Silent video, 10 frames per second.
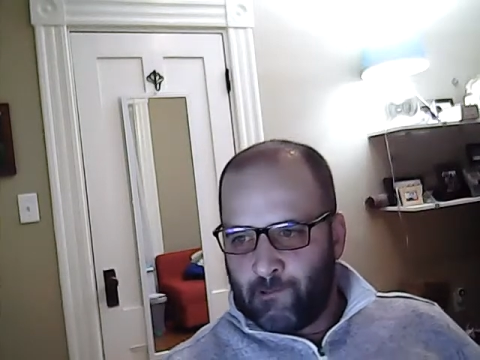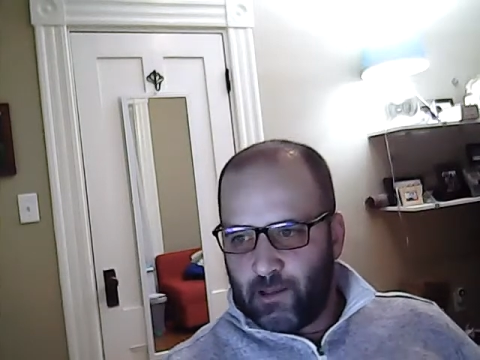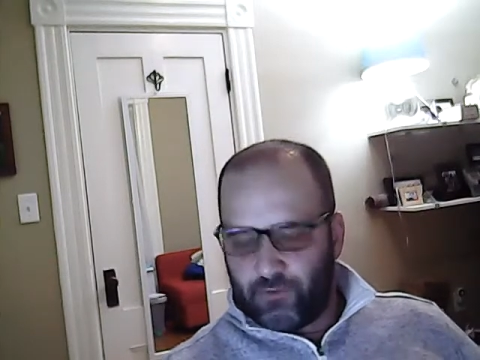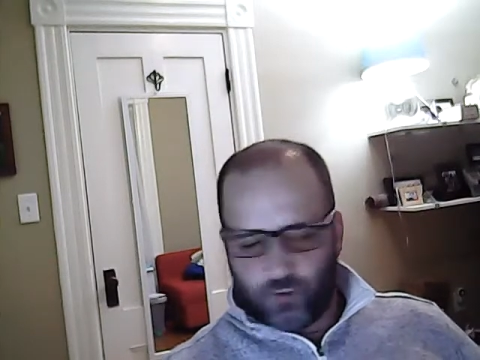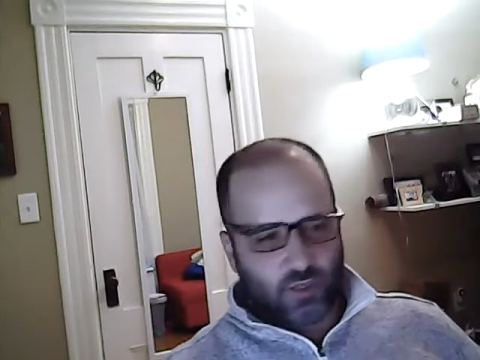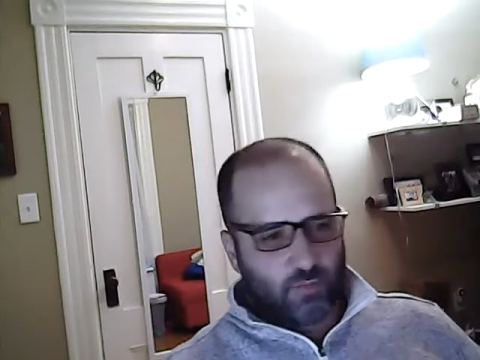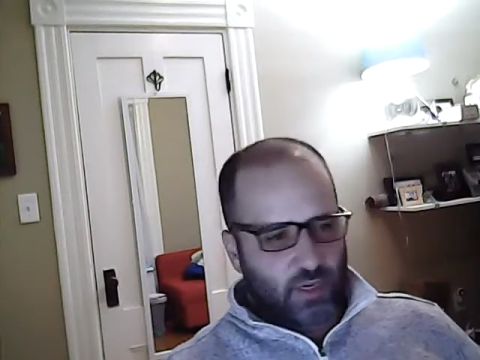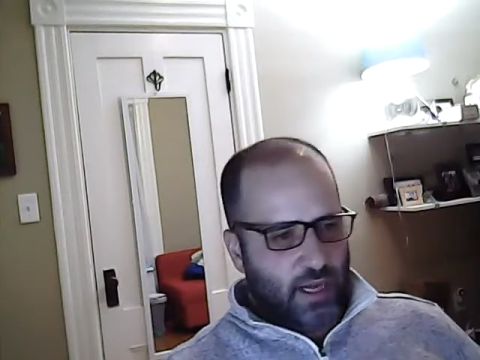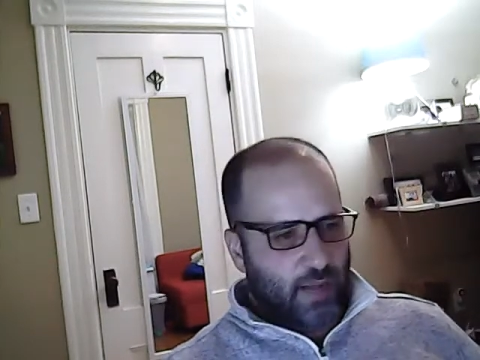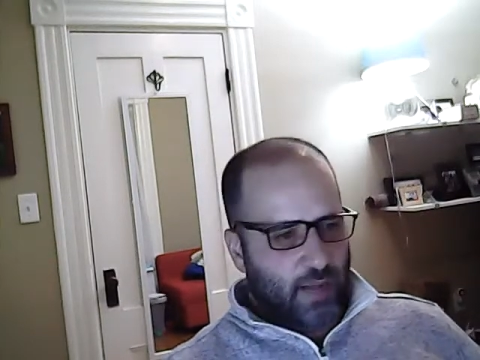if you submit
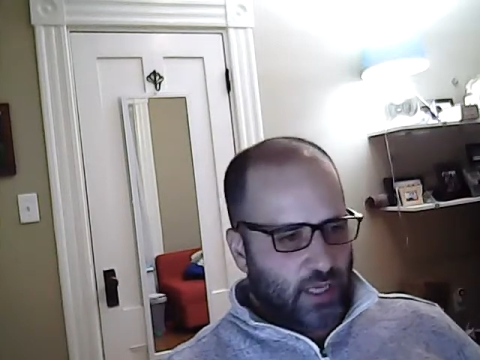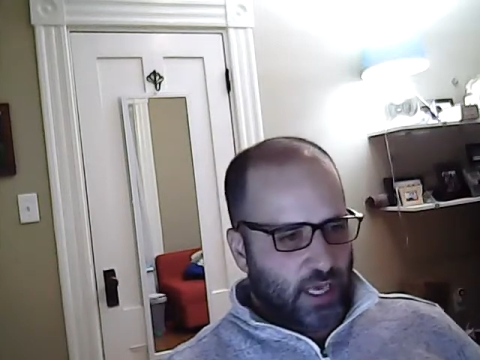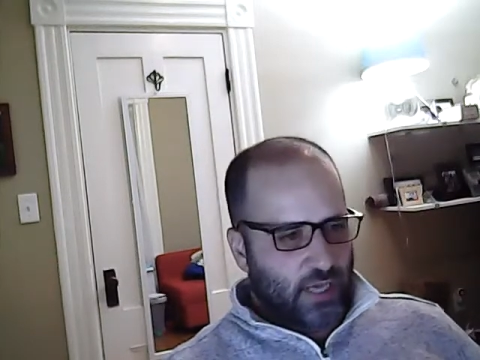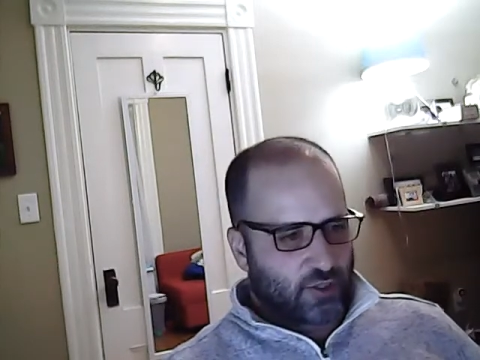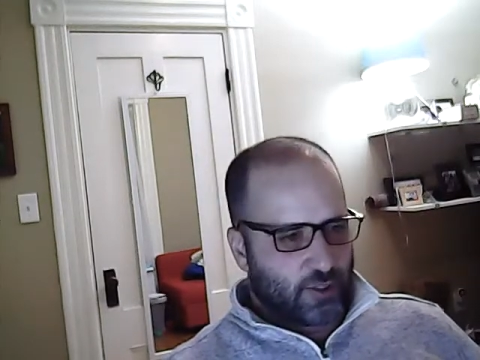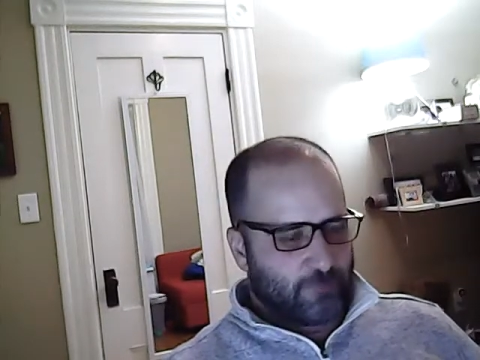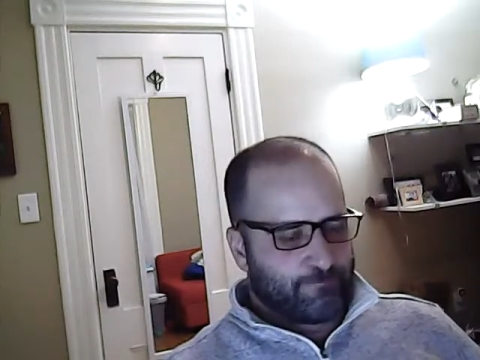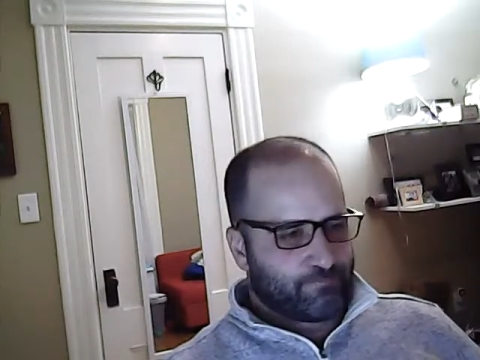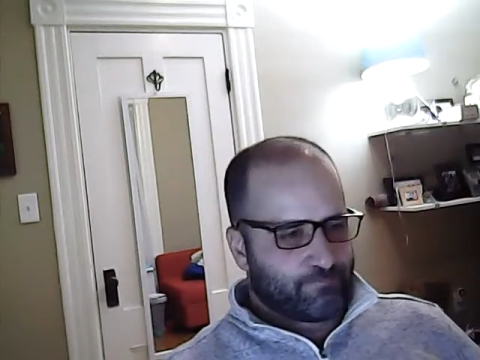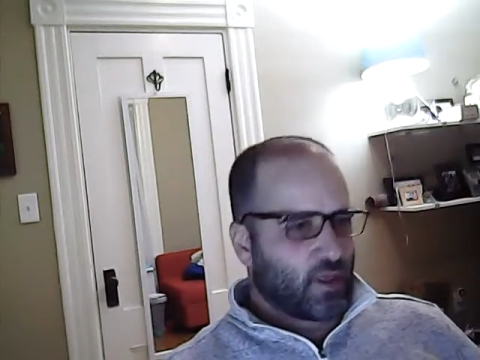an
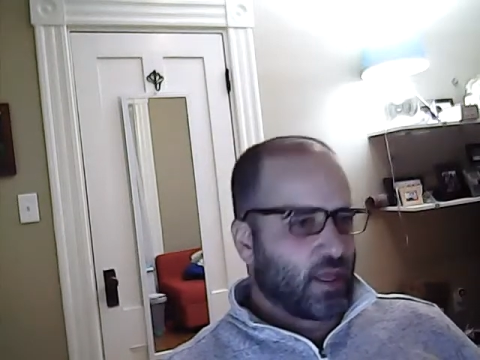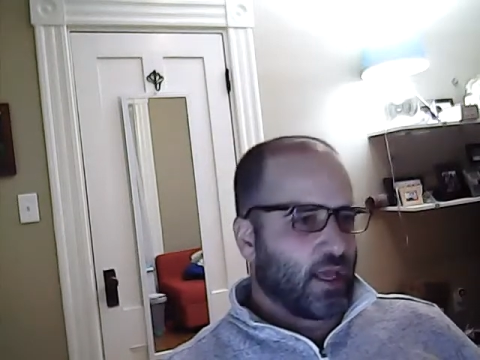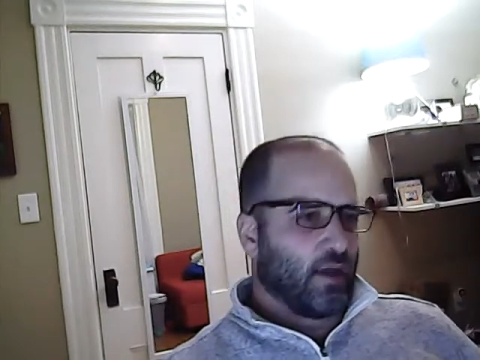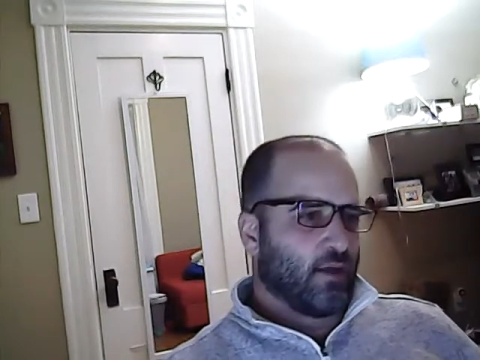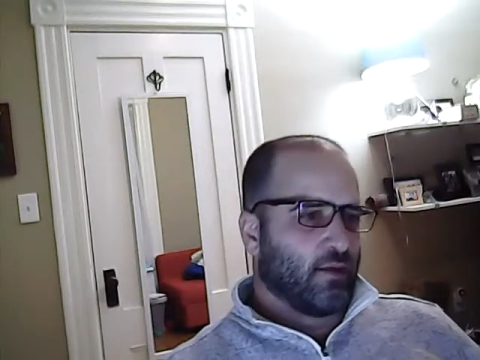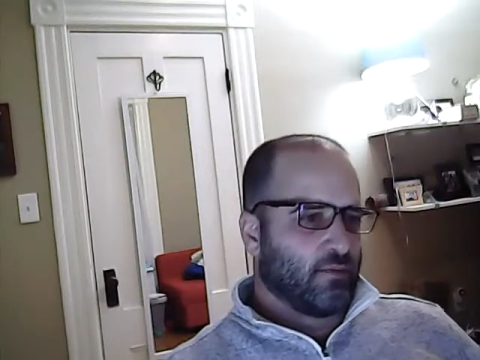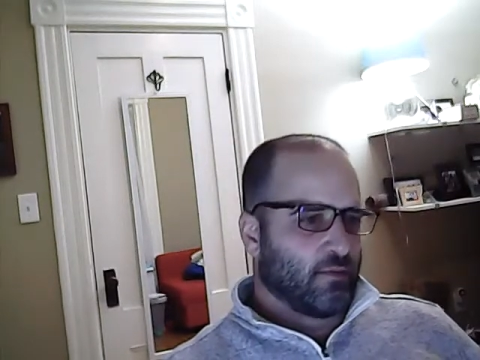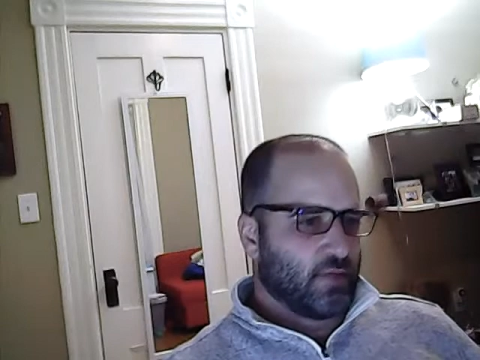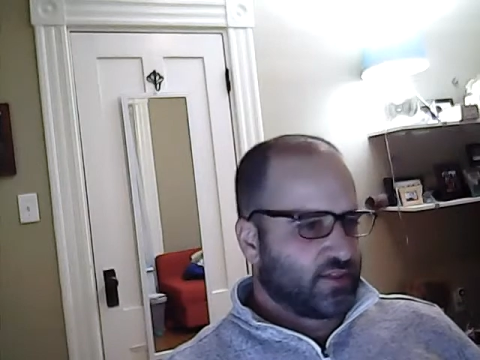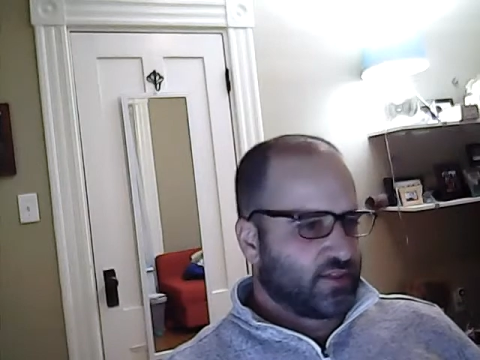application
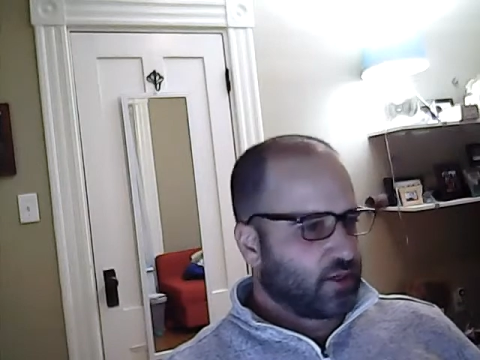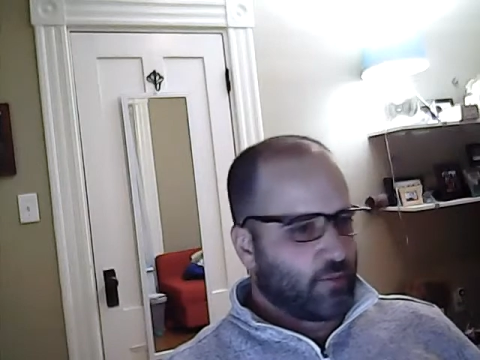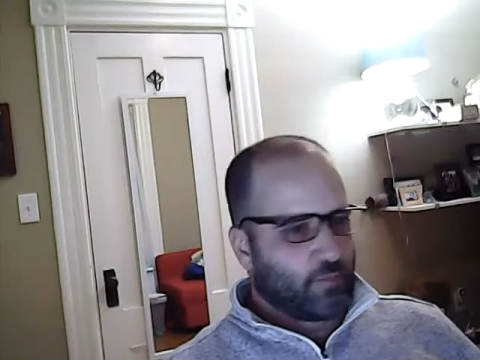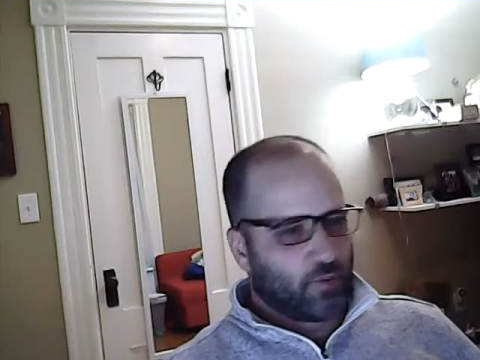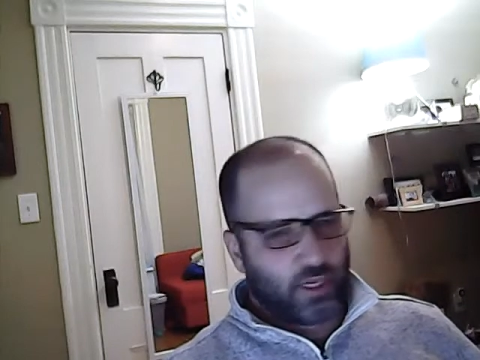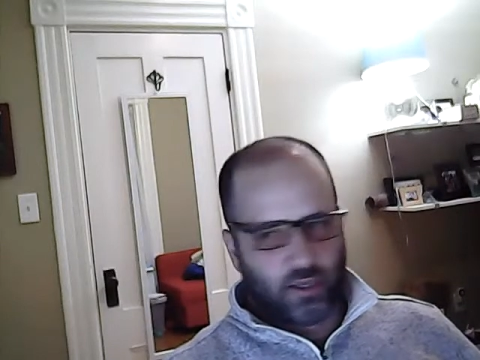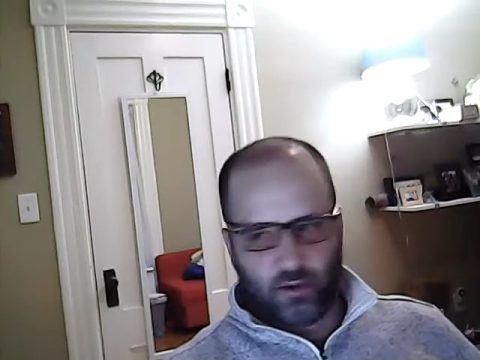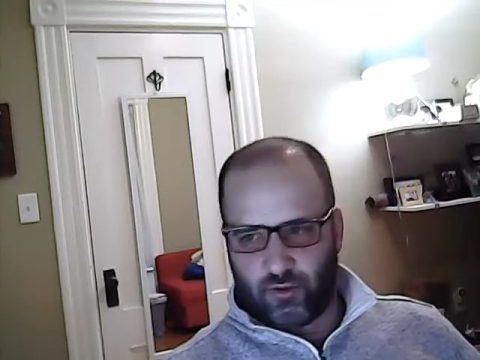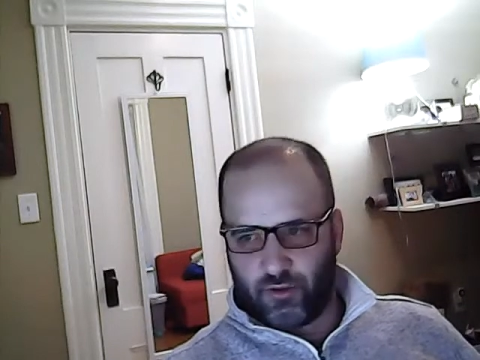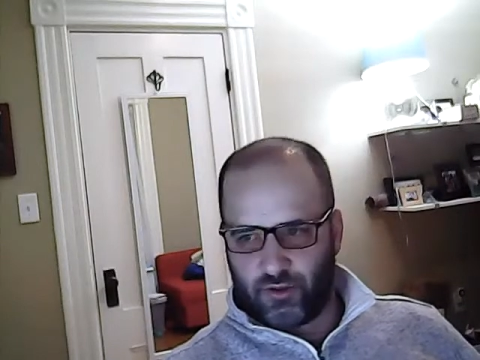and it's incomplete
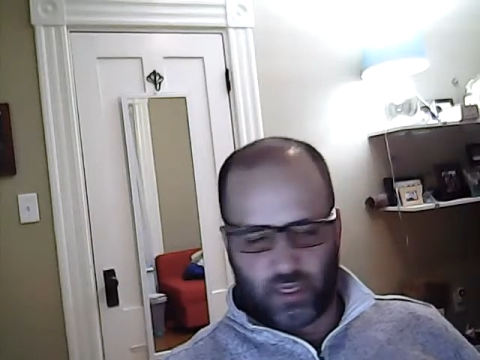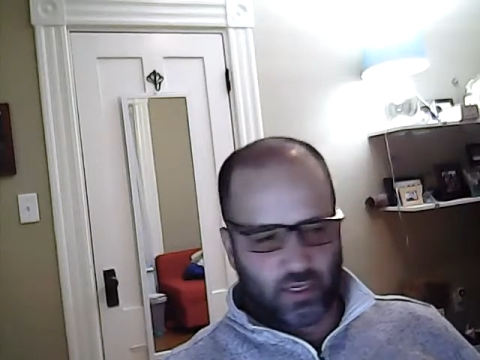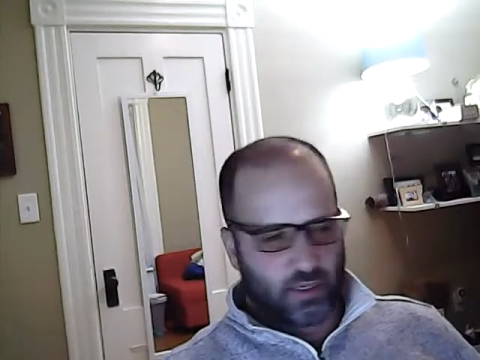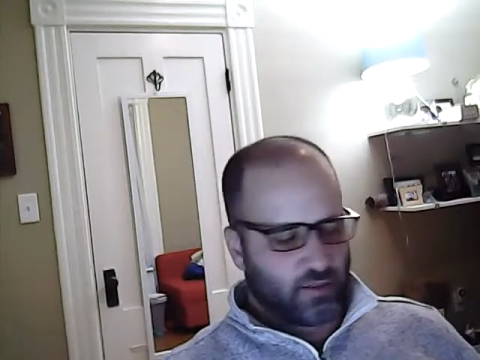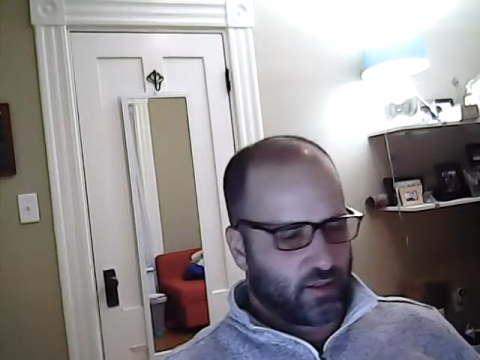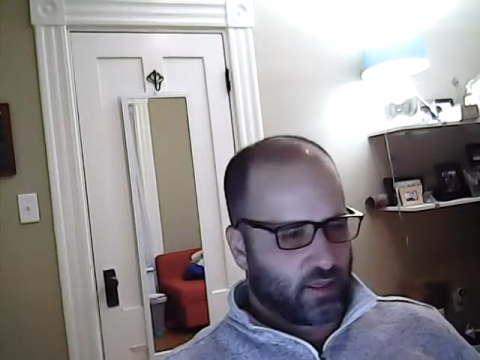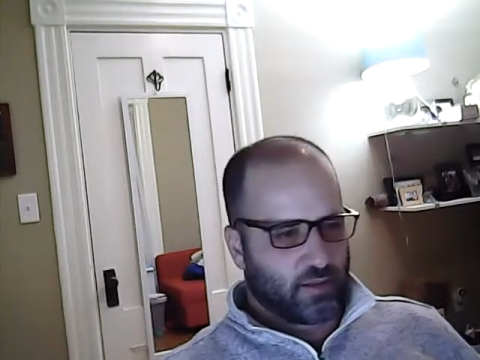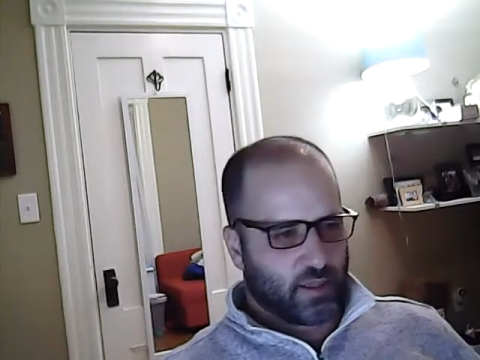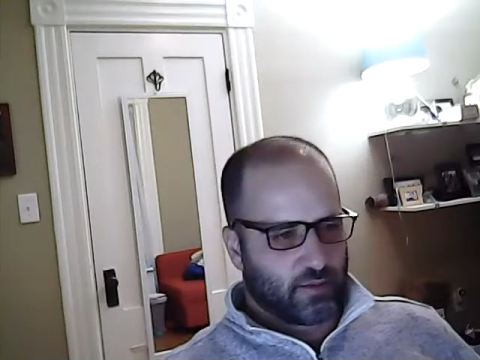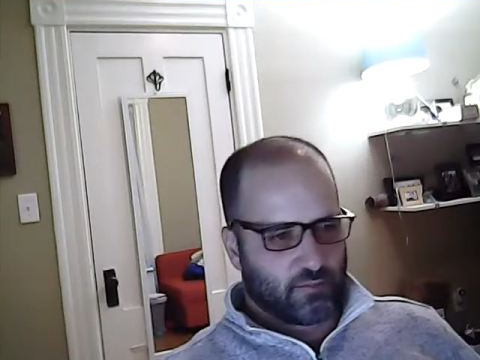or there's anything
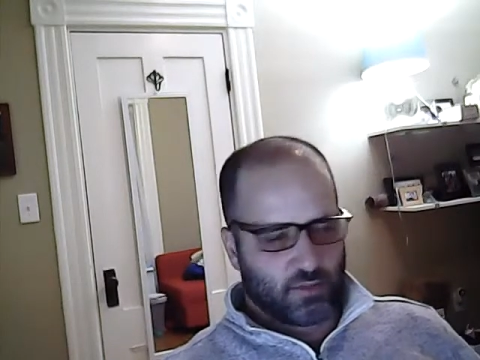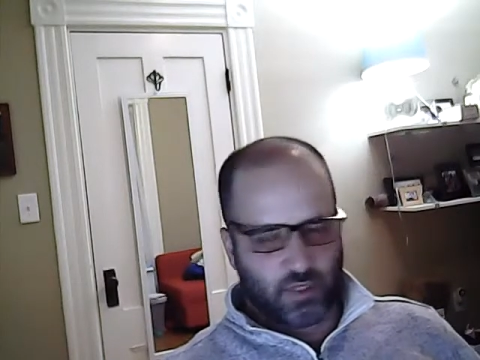that,